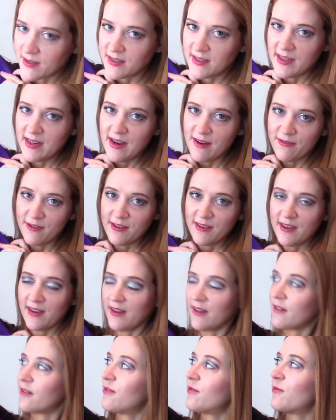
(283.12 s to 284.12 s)
see
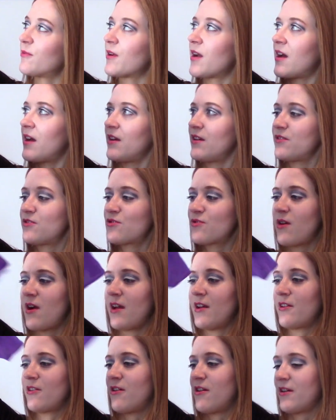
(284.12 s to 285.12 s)
everything when I
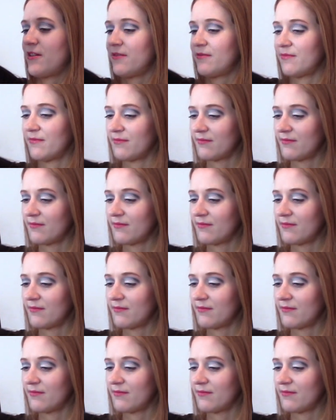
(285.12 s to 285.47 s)
try it on.